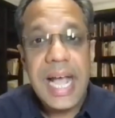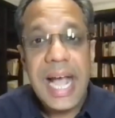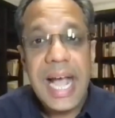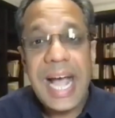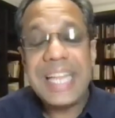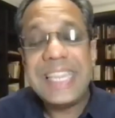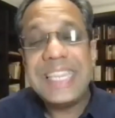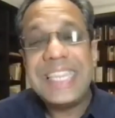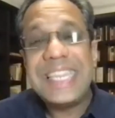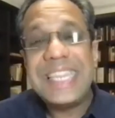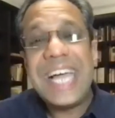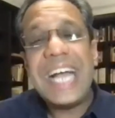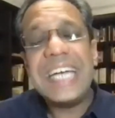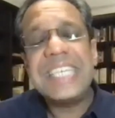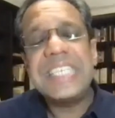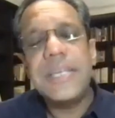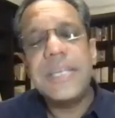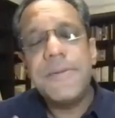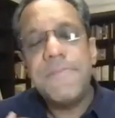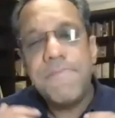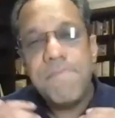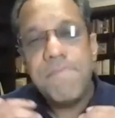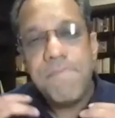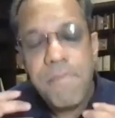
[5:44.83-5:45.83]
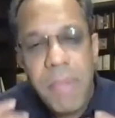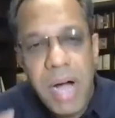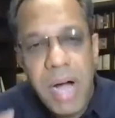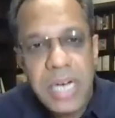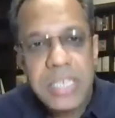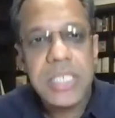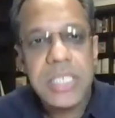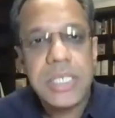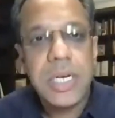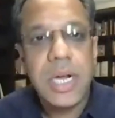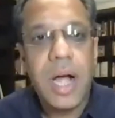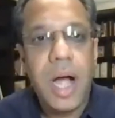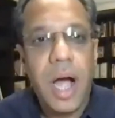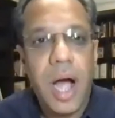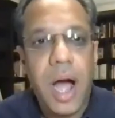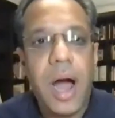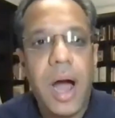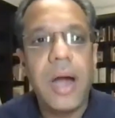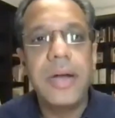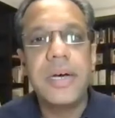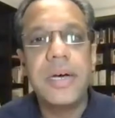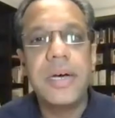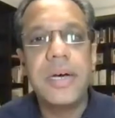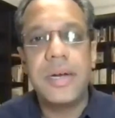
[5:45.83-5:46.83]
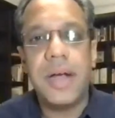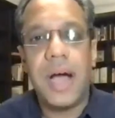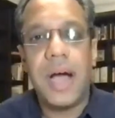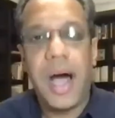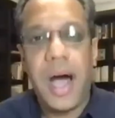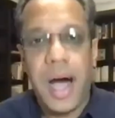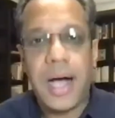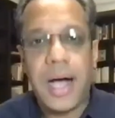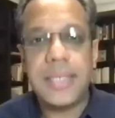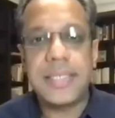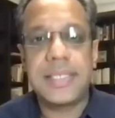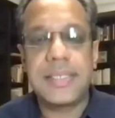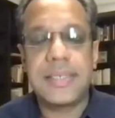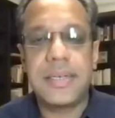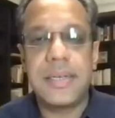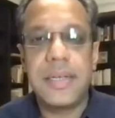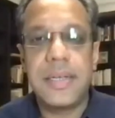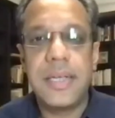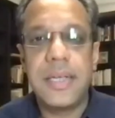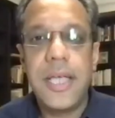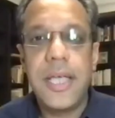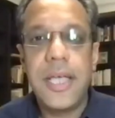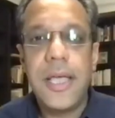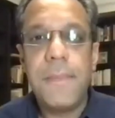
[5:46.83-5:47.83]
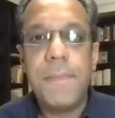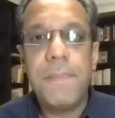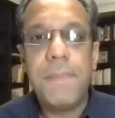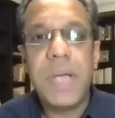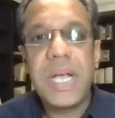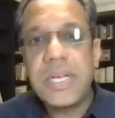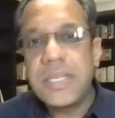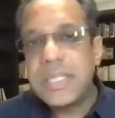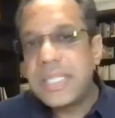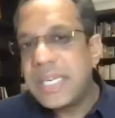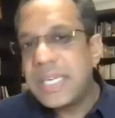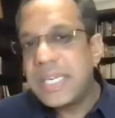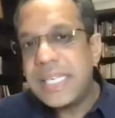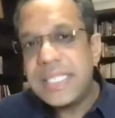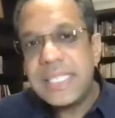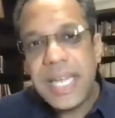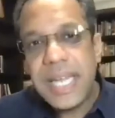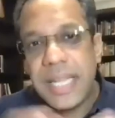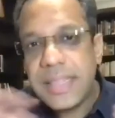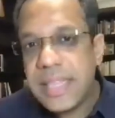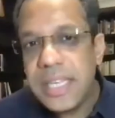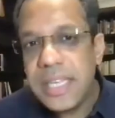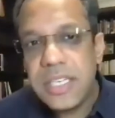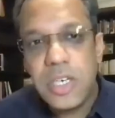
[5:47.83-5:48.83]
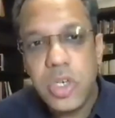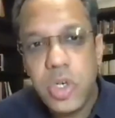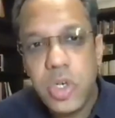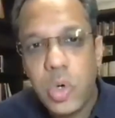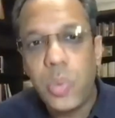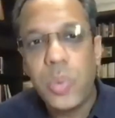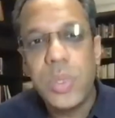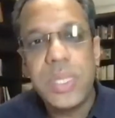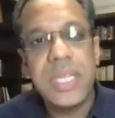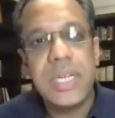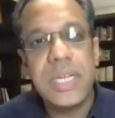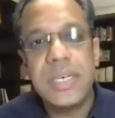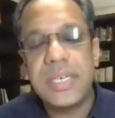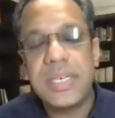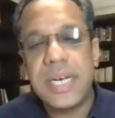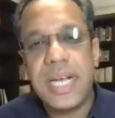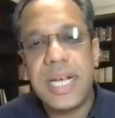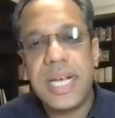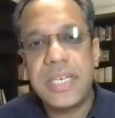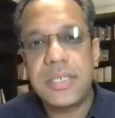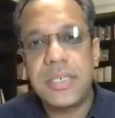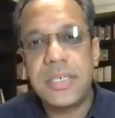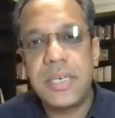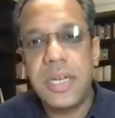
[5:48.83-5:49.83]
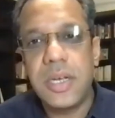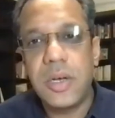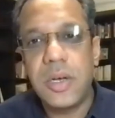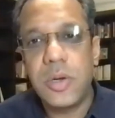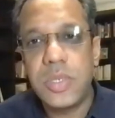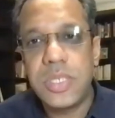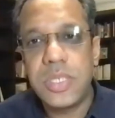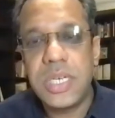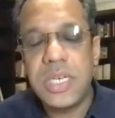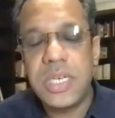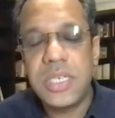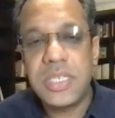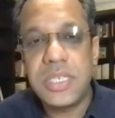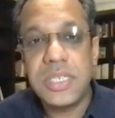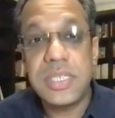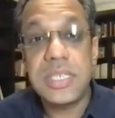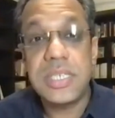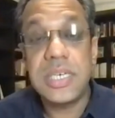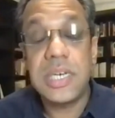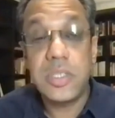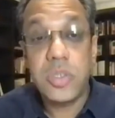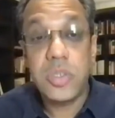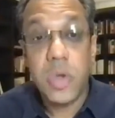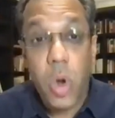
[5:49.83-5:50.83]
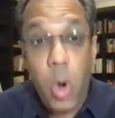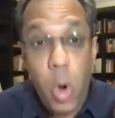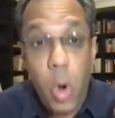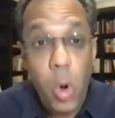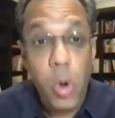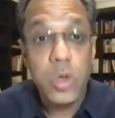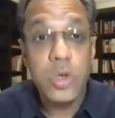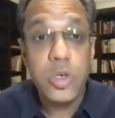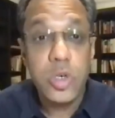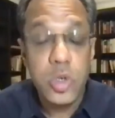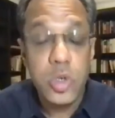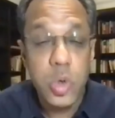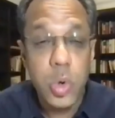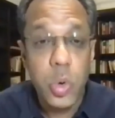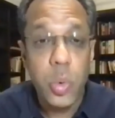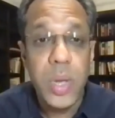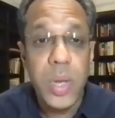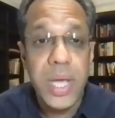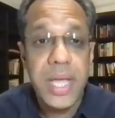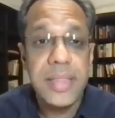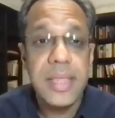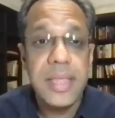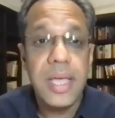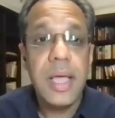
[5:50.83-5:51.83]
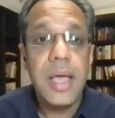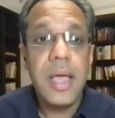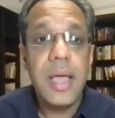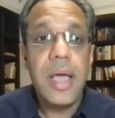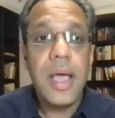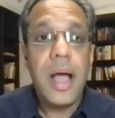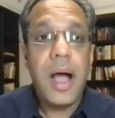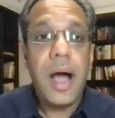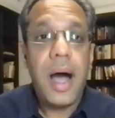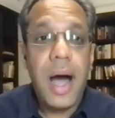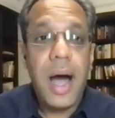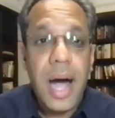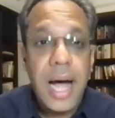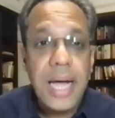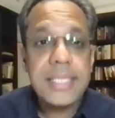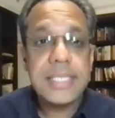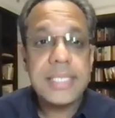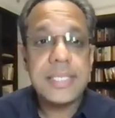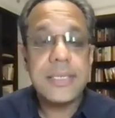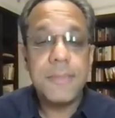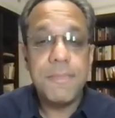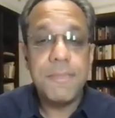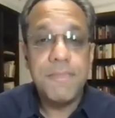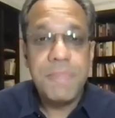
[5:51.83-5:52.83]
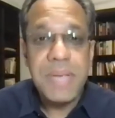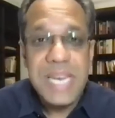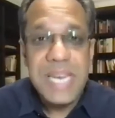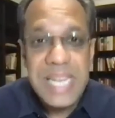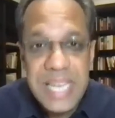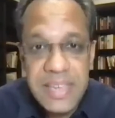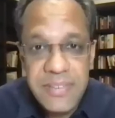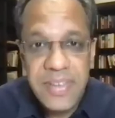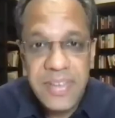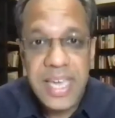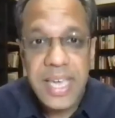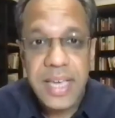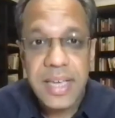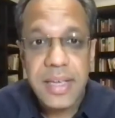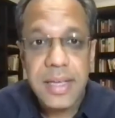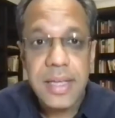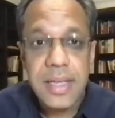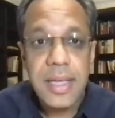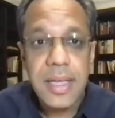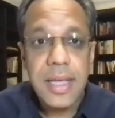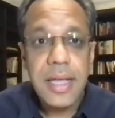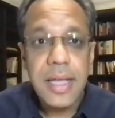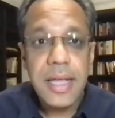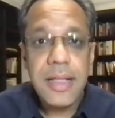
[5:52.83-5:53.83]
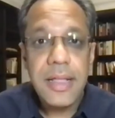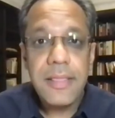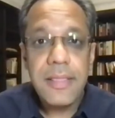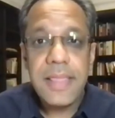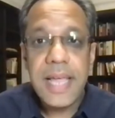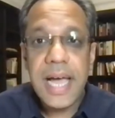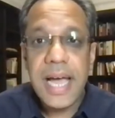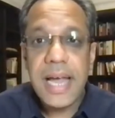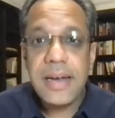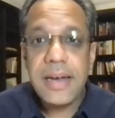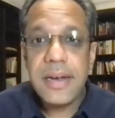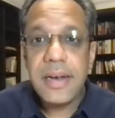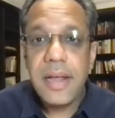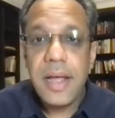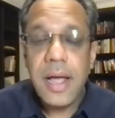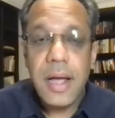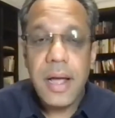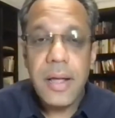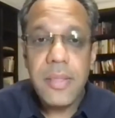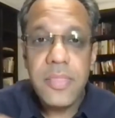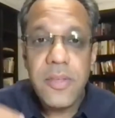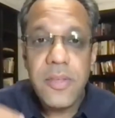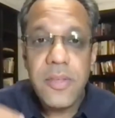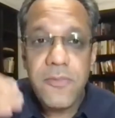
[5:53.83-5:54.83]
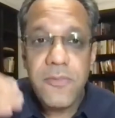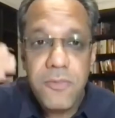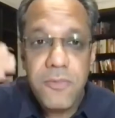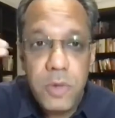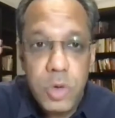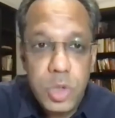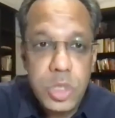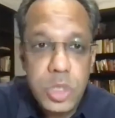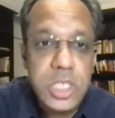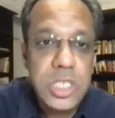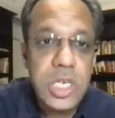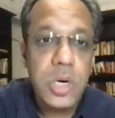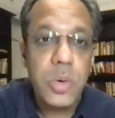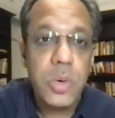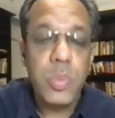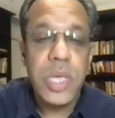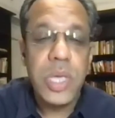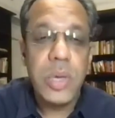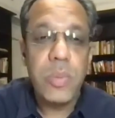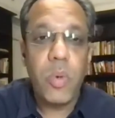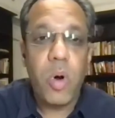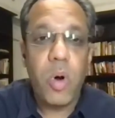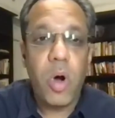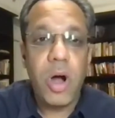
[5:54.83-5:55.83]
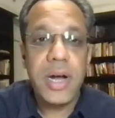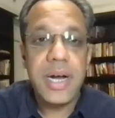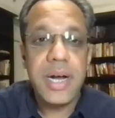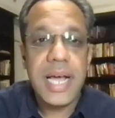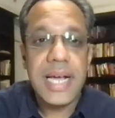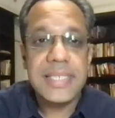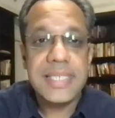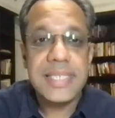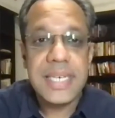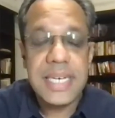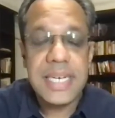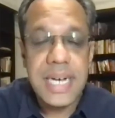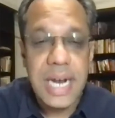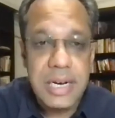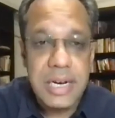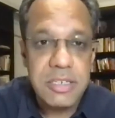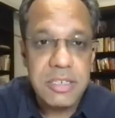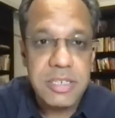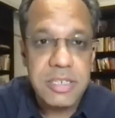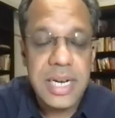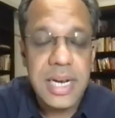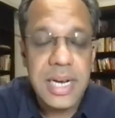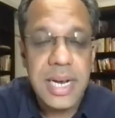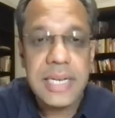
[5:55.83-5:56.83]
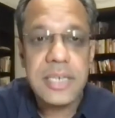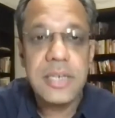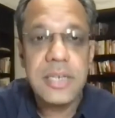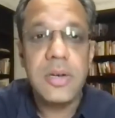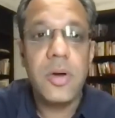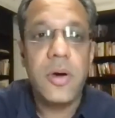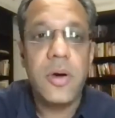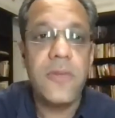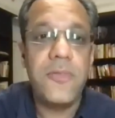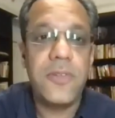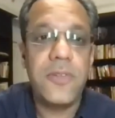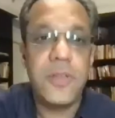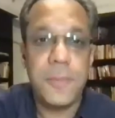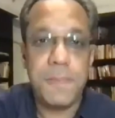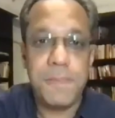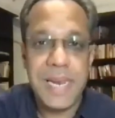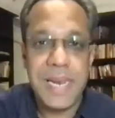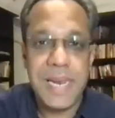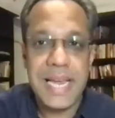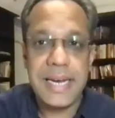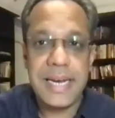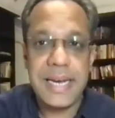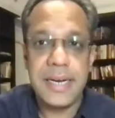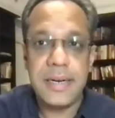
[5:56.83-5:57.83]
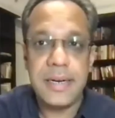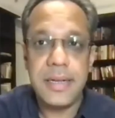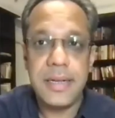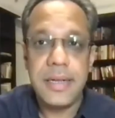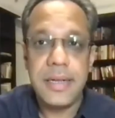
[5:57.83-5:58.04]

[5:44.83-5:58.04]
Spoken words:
And that's a much harder ask because it has nothing to do with international negotiations. It has all to do with us believing that the future we want as a country, let alone for the planet,